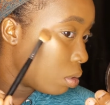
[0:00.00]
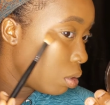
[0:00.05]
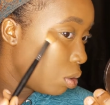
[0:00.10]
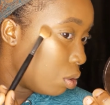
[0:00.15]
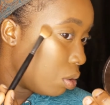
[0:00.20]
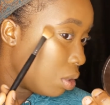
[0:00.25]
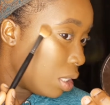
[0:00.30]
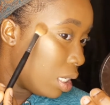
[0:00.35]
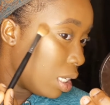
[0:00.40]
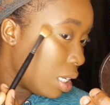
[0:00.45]

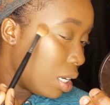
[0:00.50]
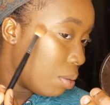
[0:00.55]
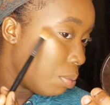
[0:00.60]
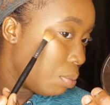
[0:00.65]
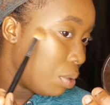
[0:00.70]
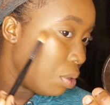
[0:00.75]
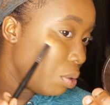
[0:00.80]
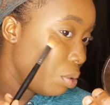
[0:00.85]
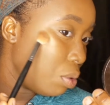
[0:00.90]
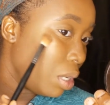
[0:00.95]
you see the
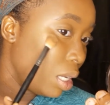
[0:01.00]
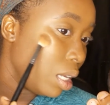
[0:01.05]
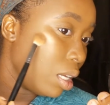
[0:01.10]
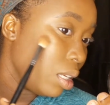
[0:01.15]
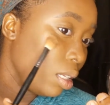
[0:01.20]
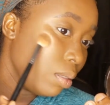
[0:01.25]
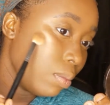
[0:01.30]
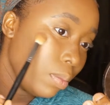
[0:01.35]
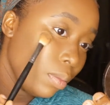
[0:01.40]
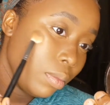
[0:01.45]
beauty.
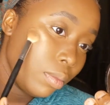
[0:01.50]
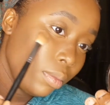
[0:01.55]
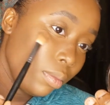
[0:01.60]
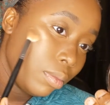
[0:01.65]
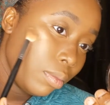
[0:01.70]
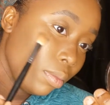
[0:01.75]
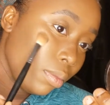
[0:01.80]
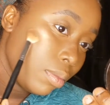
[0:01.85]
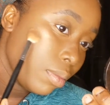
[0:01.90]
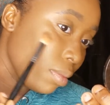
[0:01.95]

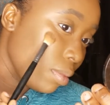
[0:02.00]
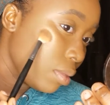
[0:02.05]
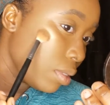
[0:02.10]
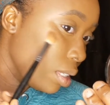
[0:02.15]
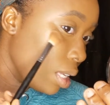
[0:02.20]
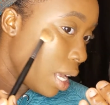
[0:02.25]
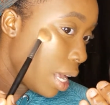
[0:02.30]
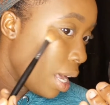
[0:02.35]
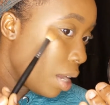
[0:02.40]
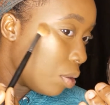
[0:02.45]

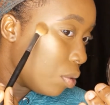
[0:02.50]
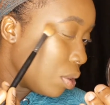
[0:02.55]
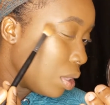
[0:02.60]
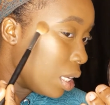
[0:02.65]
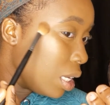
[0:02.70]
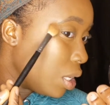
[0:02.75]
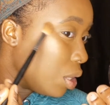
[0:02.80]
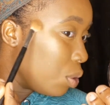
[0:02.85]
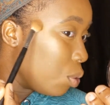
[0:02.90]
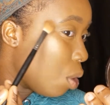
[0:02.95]
I don't
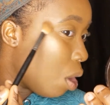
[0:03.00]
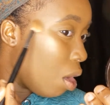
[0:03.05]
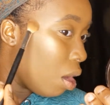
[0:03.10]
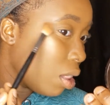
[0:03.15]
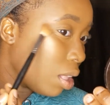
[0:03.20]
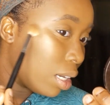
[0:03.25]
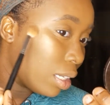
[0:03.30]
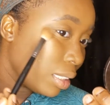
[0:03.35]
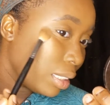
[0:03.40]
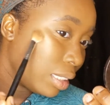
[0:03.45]
think you
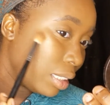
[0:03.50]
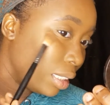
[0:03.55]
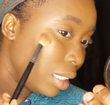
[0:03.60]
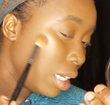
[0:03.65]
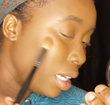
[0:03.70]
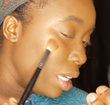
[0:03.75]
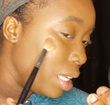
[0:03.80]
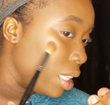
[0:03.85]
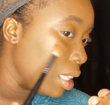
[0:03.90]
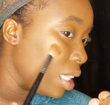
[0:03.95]
all are
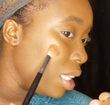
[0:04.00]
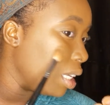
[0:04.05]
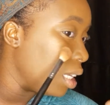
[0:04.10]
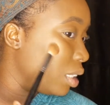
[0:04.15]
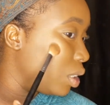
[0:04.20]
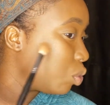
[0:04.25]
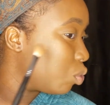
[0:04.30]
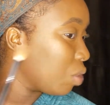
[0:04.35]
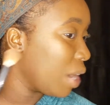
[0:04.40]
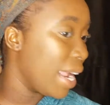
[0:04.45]
seeing
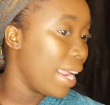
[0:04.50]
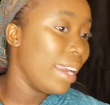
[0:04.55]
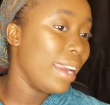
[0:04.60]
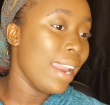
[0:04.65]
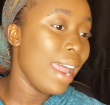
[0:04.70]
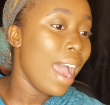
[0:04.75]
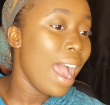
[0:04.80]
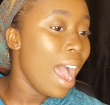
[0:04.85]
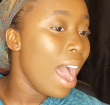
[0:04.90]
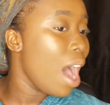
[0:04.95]
this right
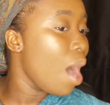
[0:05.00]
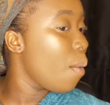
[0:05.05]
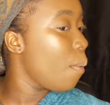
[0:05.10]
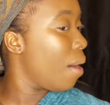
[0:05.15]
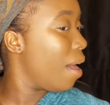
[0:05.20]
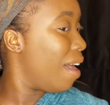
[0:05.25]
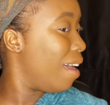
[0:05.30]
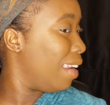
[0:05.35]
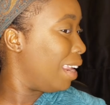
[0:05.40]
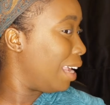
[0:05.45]

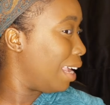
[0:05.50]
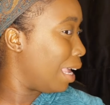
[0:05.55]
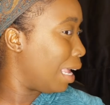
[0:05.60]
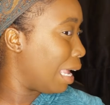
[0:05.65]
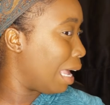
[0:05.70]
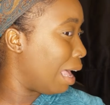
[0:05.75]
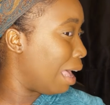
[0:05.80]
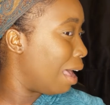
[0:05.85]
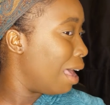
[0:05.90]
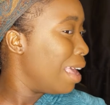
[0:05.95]
now,
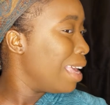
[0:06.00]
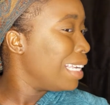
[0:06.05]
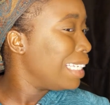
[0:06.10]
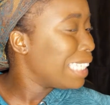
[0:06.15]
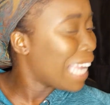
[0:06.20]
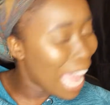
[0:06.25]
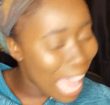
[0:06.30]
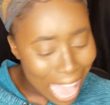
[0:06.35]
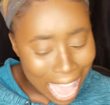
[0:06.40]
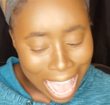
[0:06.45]
honey.
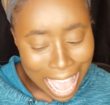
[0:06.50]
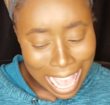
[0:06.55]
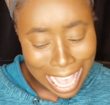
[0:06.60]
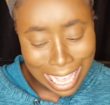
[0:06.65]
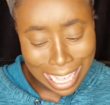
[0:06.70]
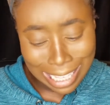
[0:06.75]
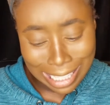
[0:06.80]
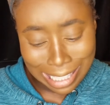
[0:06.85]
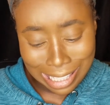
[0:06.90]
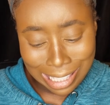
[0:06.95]

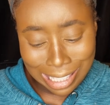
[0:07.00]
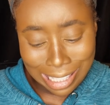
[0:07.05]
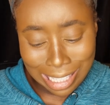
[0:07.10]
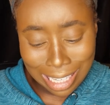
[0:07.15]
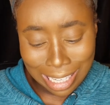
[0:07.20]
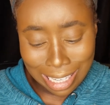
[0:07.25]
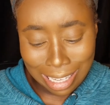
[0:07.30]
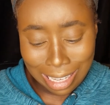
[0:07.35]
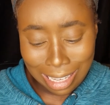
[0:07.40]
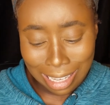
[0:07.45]
Yes!
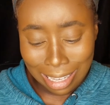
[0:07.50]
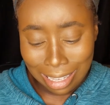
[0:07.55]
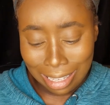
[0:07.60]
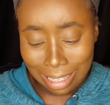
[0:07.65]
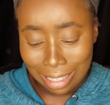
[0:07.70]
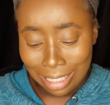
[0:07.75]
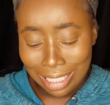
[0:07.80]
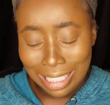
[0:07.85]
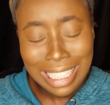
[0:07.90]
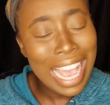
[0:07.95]

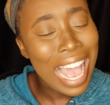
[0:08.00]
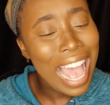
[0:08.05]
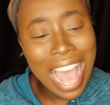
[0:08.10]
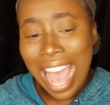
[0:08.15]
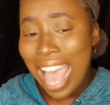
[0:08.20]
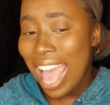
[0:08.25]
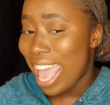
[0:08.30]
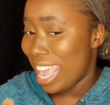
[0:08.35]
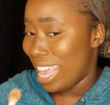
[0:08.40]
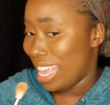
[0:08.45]

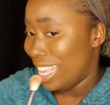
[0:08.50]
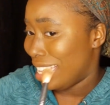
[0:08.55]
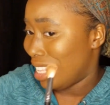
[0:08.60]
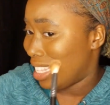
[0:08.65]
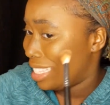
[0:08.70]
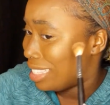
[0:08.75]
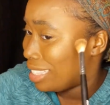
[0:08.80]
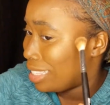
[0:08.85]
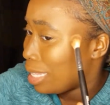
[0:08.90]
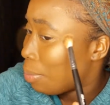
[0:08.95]

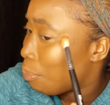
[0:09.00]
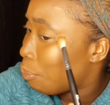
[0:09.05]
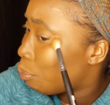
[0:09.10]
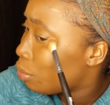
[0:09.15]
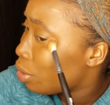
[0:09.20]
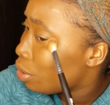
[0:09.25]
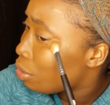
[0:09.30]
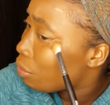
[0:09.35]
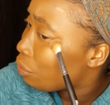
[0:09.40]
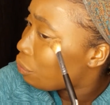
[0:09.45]
Yes!
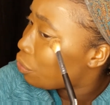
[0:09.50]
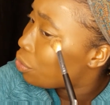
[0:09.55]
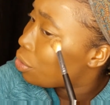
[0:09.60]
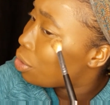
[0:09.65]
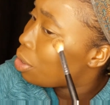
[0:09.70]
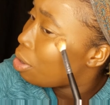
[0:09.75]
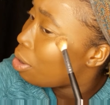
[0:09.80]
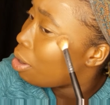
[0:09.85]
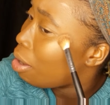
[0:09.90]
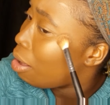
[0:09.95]

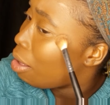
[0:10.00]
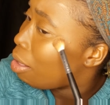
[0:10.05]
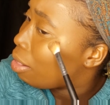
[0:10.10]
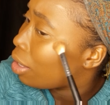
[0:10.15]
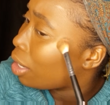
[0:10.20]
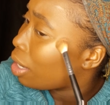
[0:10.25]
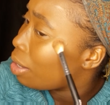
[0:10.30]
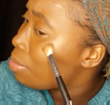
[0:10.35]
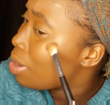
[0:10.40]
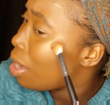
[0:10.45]

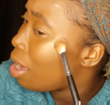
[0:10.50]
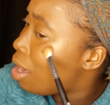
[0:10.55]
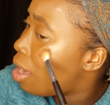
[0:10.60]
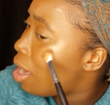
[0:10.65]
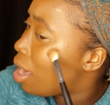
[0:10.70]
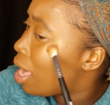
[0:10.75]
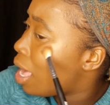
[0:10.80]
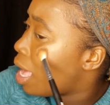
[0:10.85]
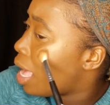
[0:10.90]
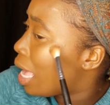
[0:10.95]
Beautiful! Come
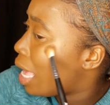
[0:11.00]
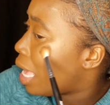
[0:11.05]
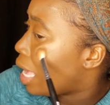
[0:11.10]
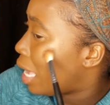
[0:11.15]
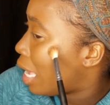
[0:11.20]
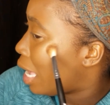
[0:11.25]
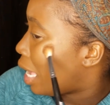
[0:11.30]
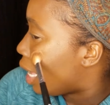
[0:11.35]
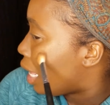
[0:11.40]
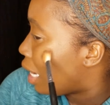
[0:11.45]

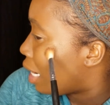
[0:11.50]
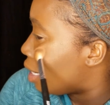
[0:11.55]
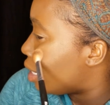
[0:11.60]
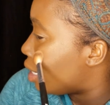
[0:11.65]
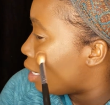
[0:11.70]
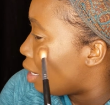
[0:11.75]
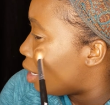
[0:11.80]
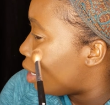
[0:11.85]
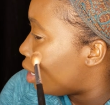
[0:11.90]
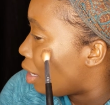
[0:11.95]
on!
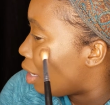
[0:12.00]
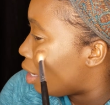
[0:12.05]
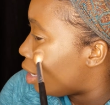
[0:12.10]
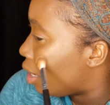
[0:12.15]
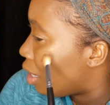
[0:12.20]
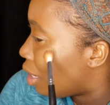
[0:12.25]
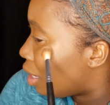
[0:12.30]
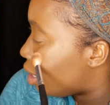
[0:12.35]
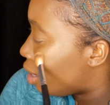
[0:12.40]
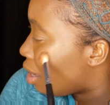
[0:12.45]

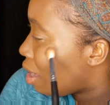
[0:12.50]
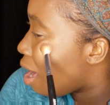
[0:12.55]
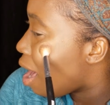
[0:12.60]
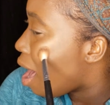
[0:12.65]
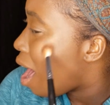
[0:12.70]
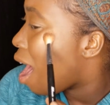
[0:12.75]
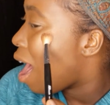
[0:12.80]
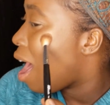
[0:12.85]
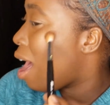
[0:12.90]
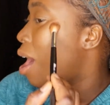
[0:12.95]

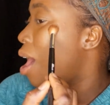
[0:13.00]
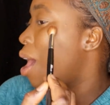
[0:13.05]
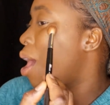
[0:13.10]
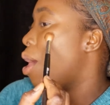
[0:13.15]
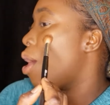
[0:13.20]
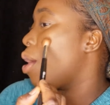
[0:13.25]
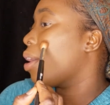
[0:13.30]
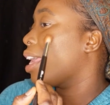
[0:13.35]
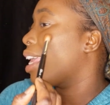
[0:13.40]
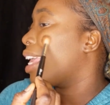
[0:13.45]

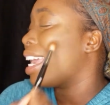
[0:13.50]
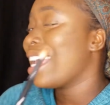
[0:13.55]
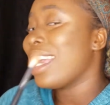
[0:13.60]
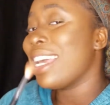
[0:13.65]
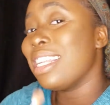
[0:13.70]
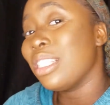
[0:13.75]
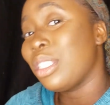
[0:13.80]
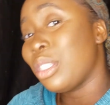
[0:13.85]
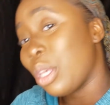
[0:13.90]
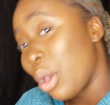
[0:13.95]
Oh, get
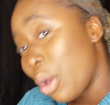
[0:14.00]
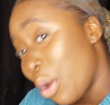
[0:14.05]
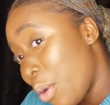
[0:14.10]
into